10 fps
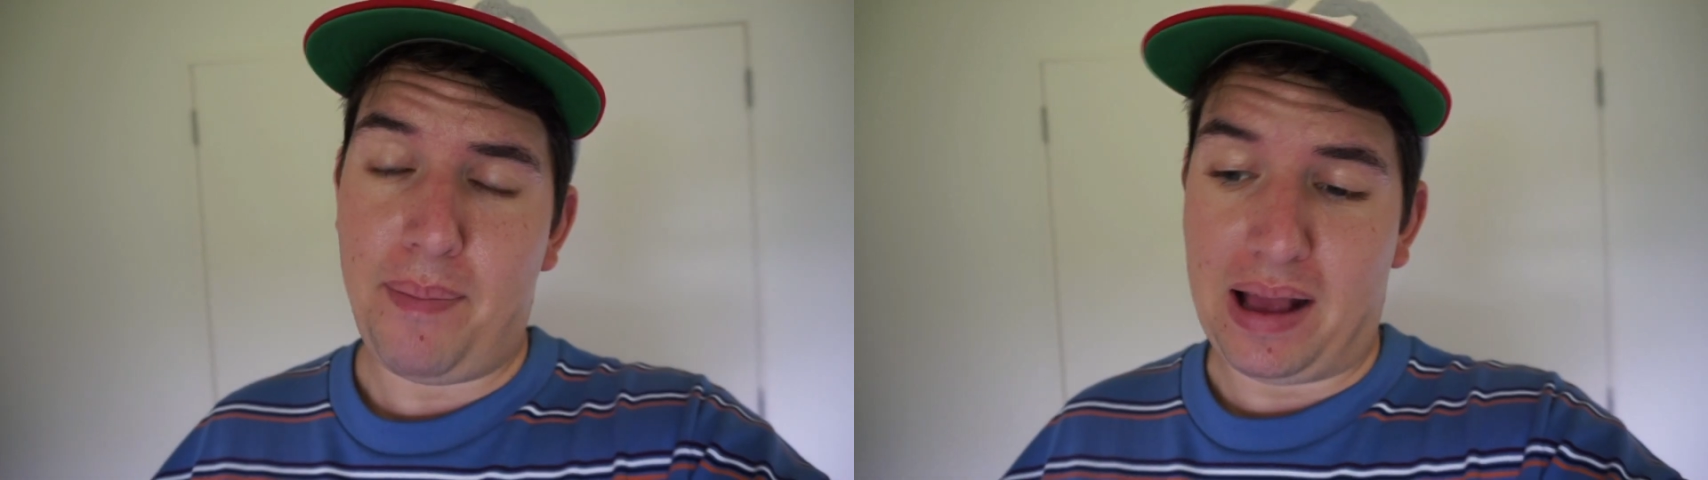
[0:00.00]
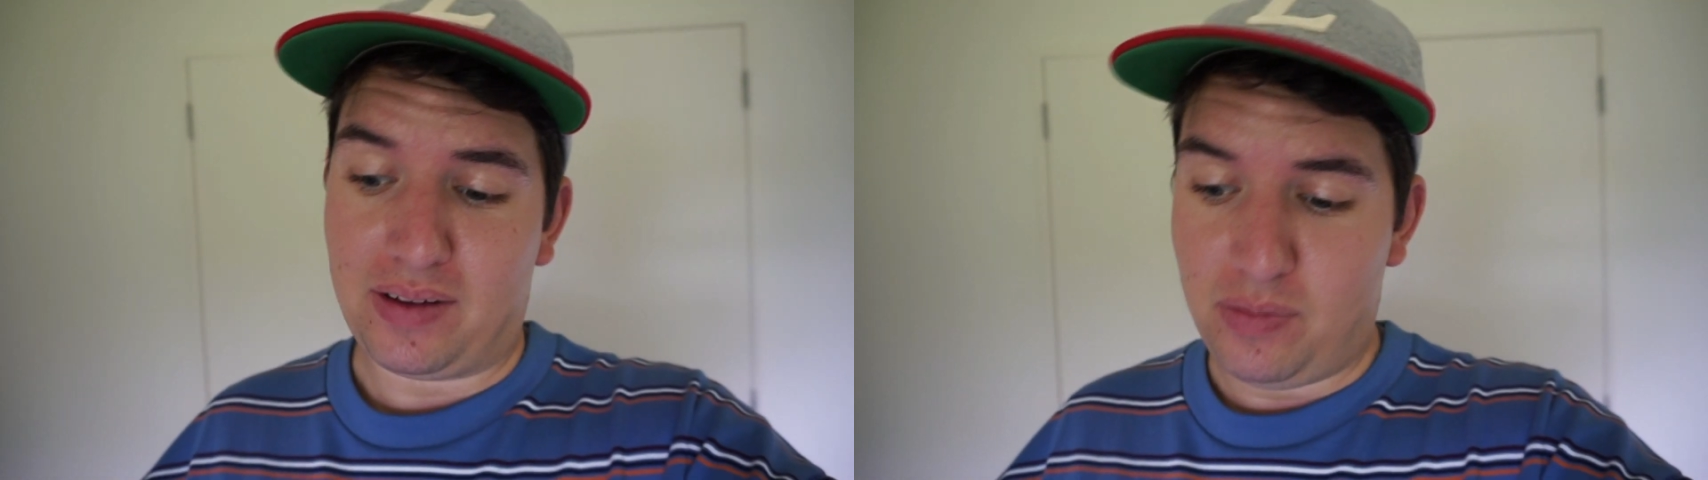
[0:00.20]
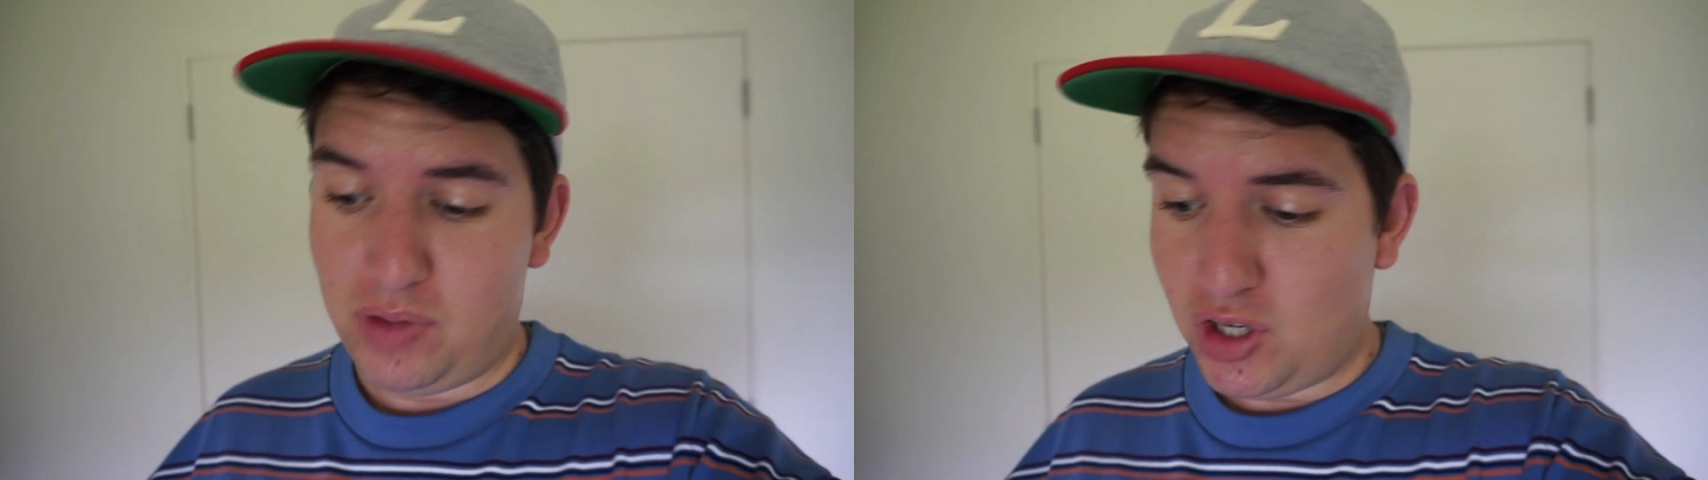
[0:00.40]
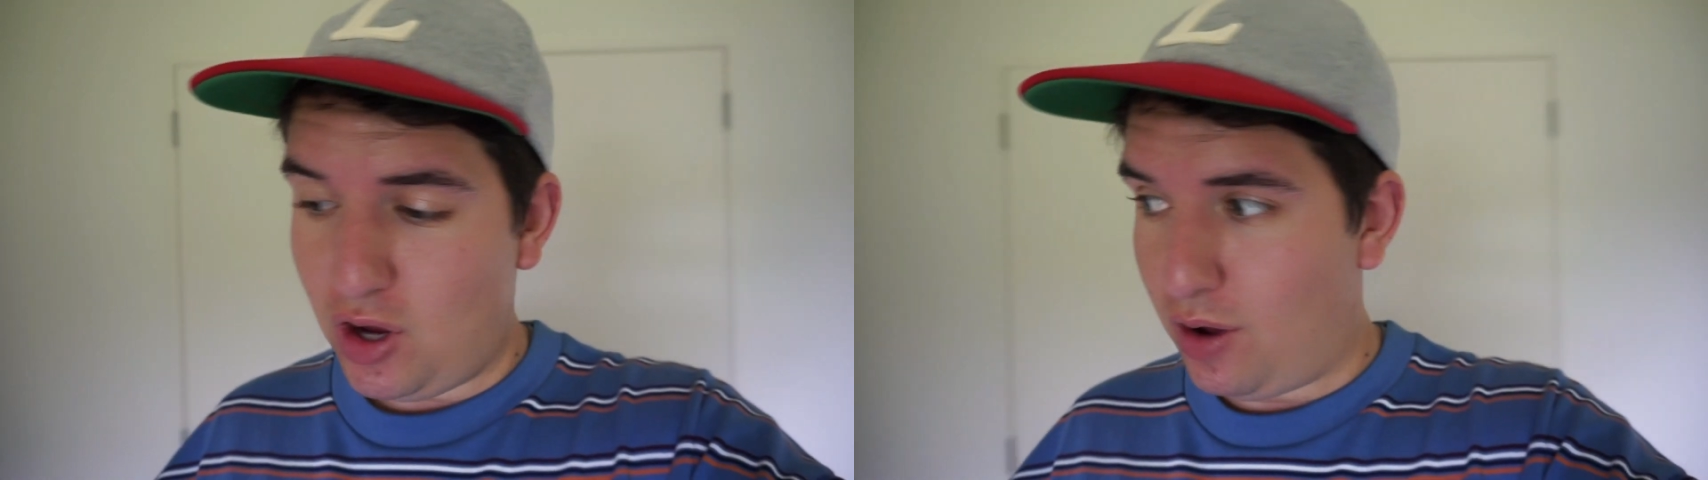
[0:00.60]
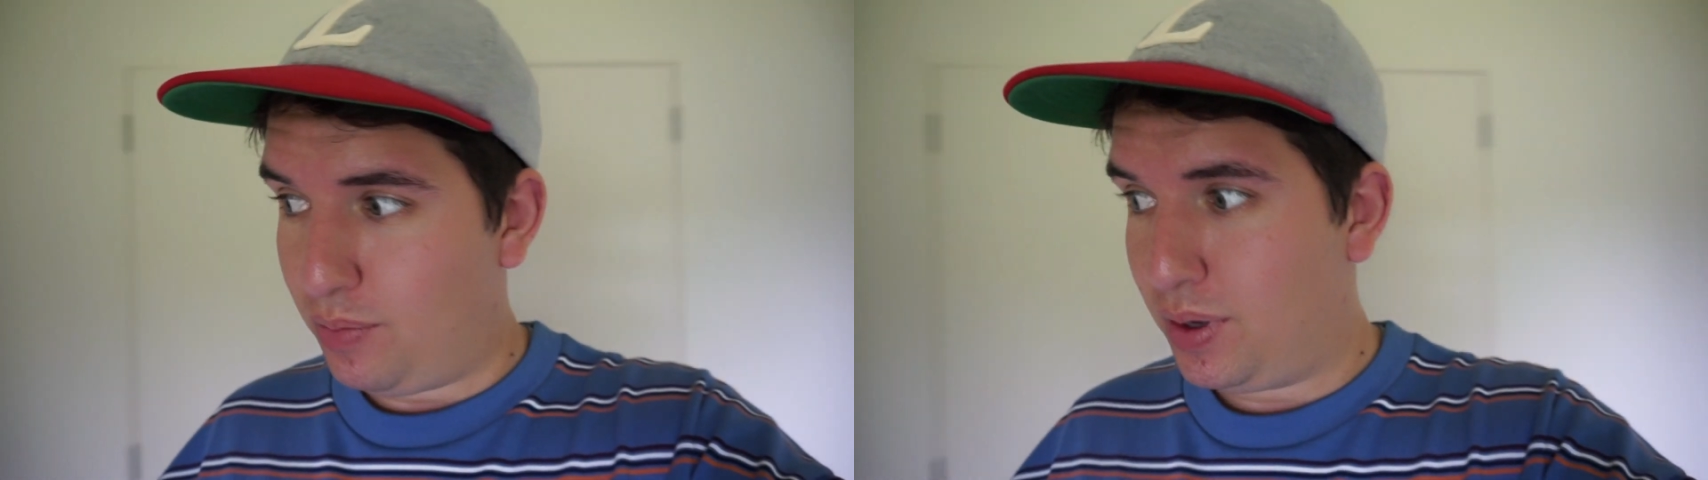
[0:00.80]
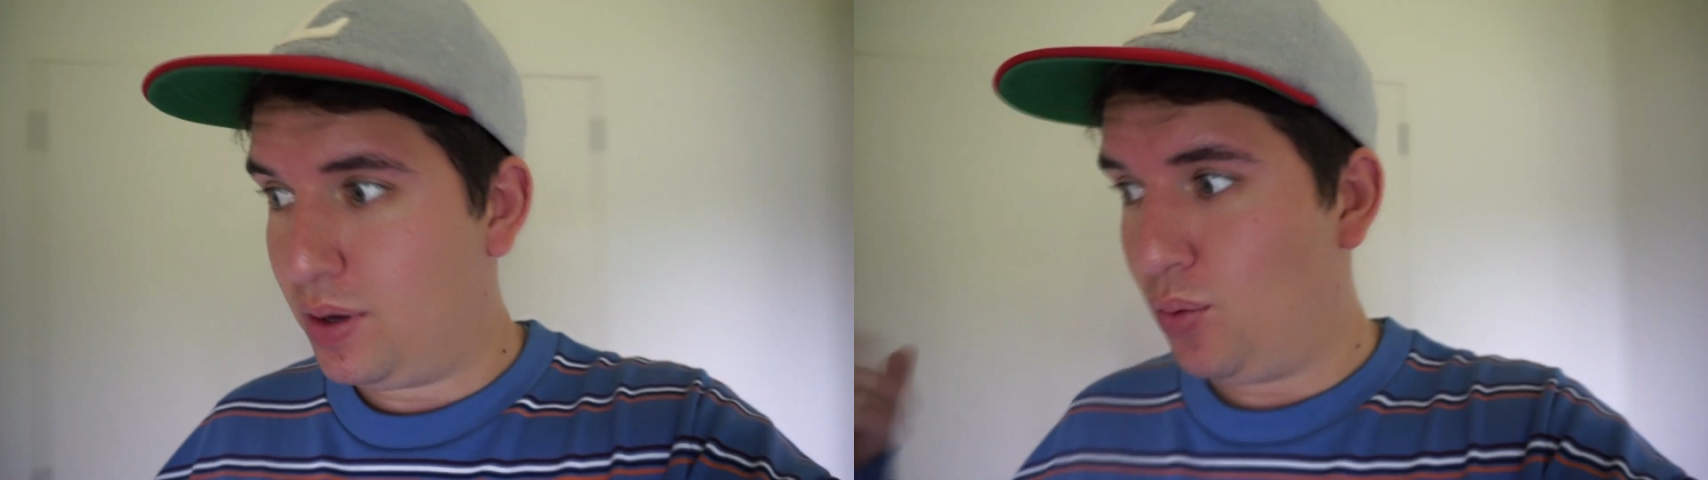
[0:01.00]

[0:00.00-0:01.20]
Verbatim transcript: I'm back from the shop.